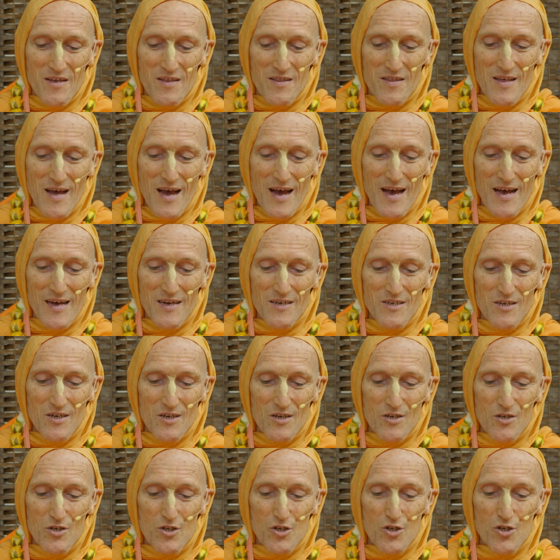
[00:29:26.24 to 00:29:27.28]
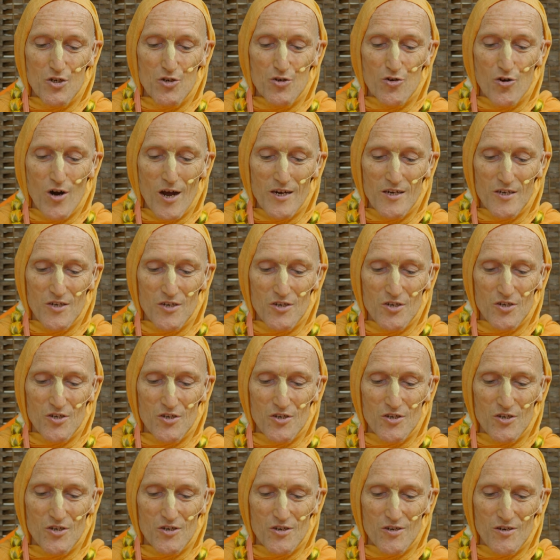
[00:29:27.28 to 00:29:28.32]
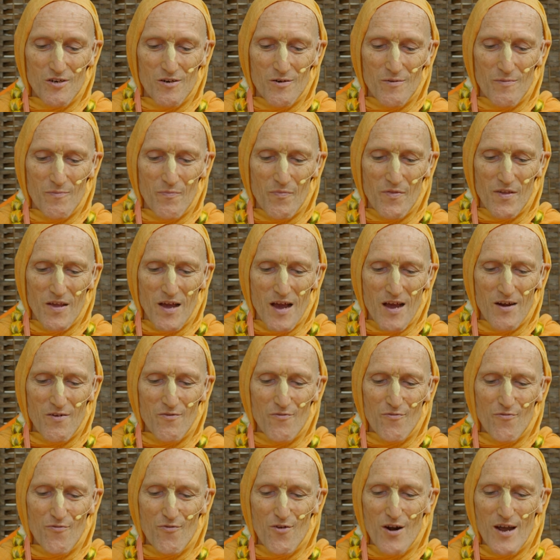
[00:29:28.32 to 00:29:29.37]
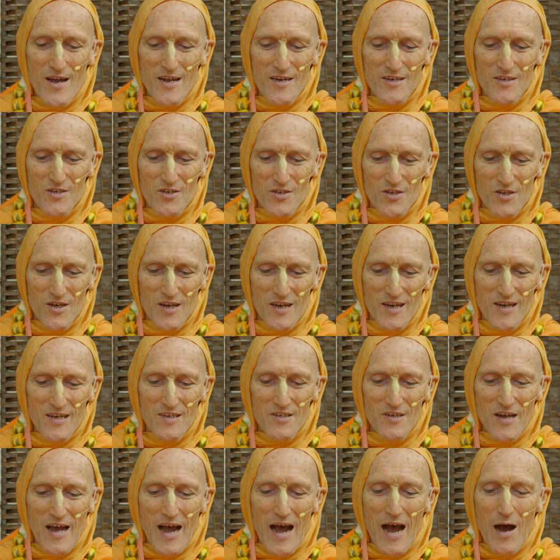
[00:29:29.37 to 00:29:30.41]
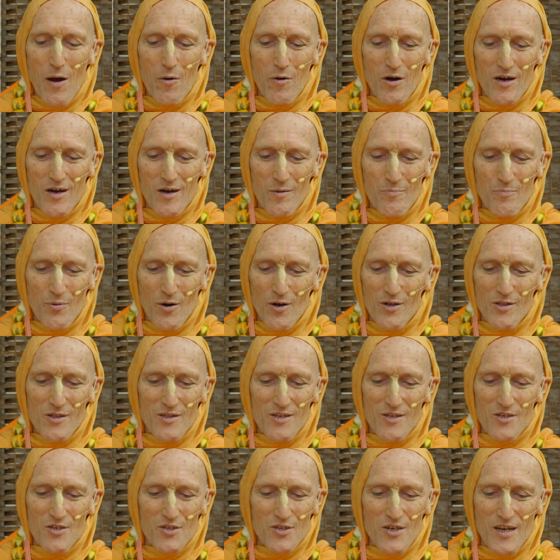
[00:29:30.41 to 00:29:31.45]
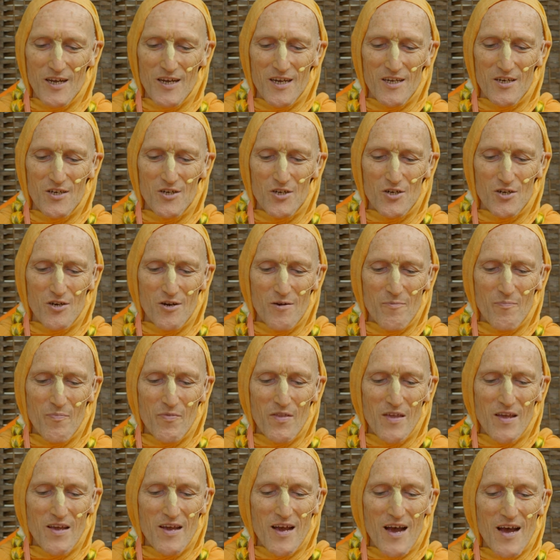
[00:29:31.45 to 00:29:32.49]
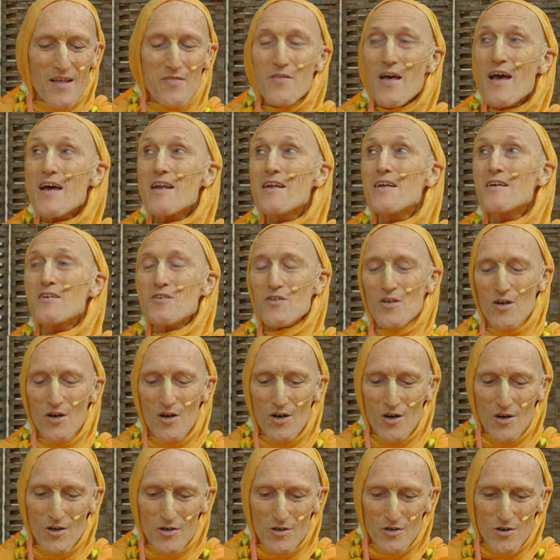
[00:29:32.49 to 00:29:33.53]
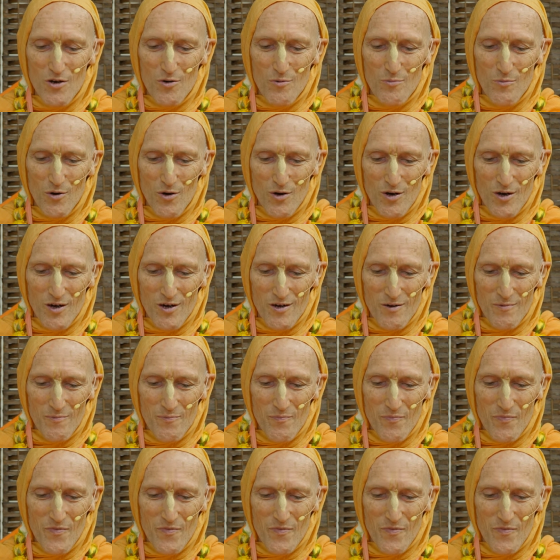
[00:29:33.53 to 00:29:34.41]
that struts and frets his hour upon the stage and then is heard no more.